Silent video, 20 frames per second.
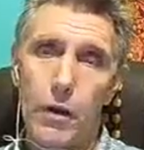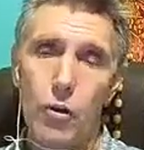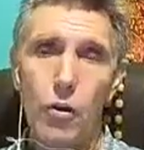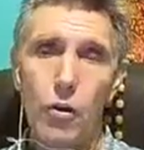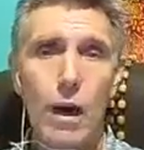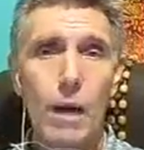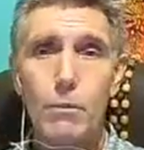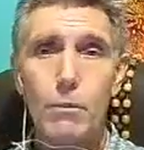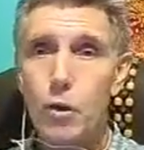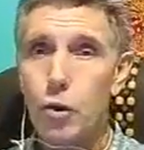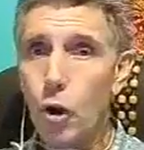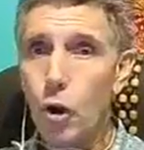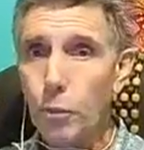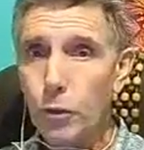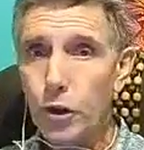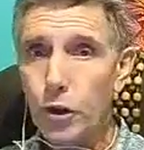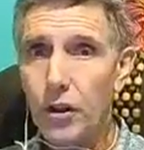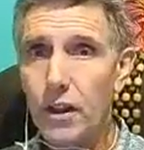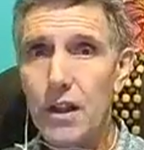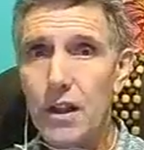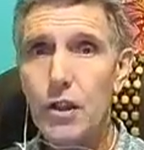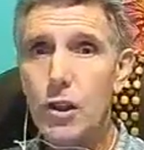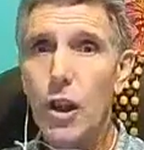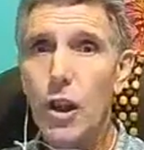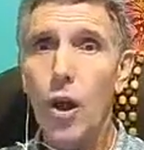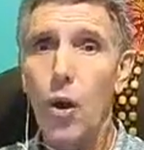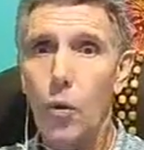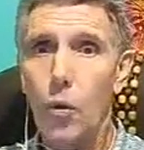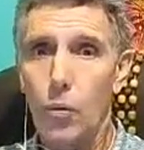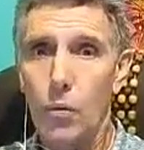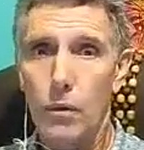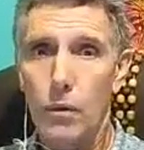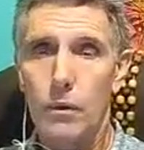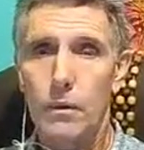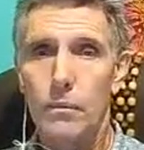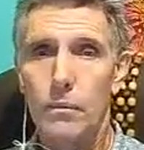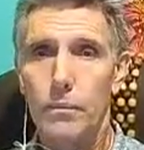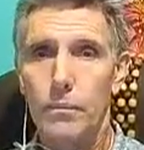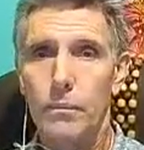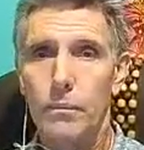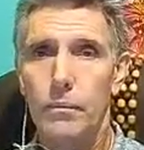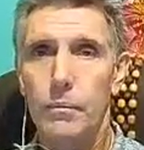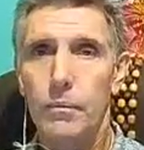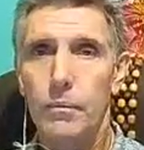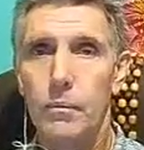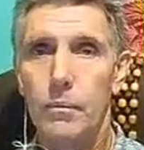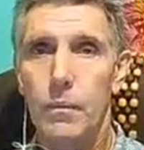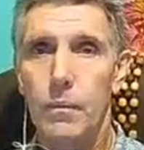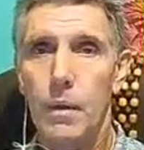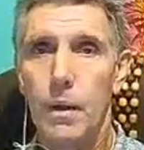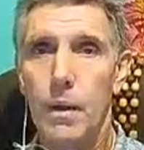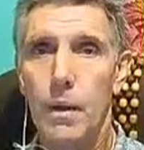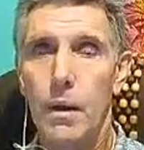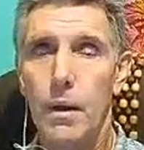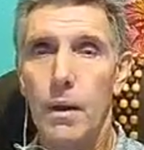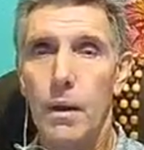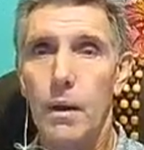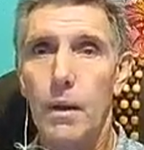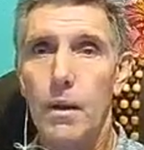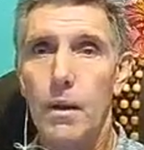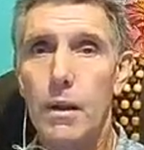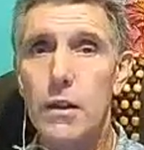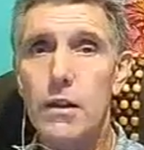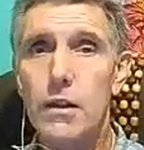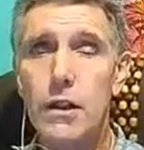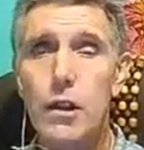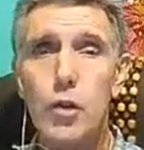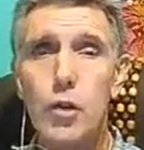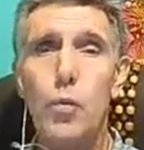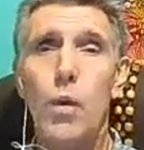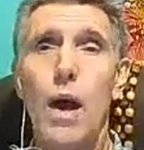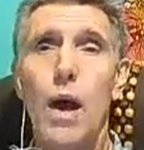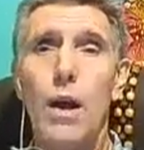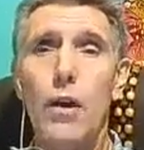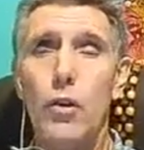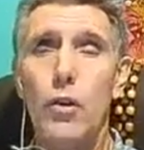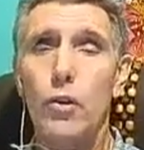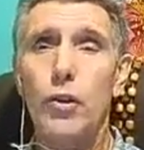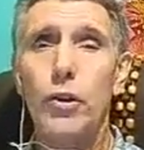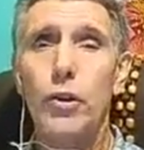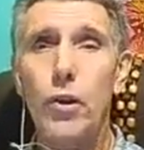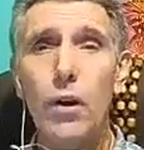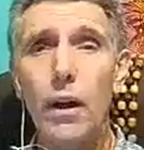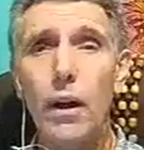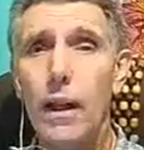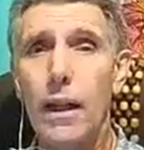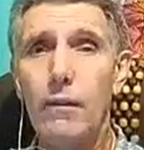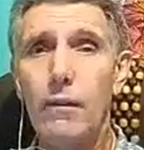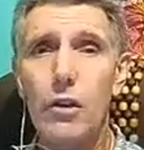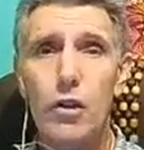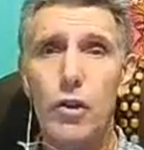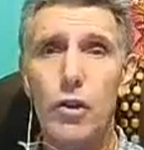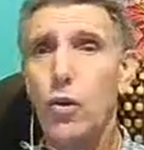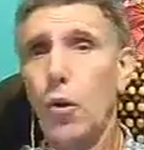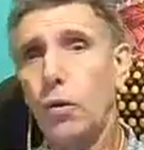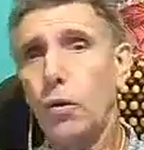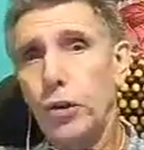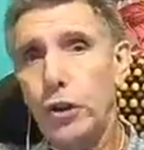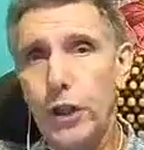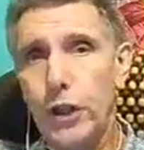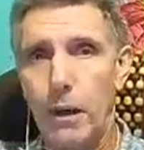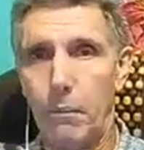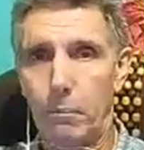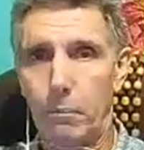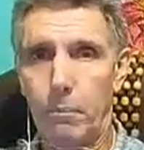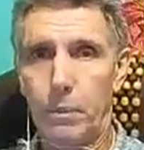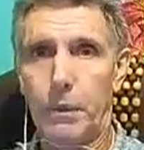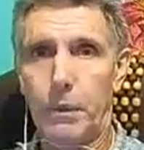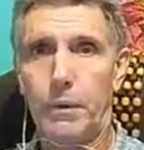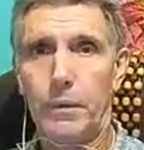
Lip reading: your absorption is low. This is why your sugar levels don't jump.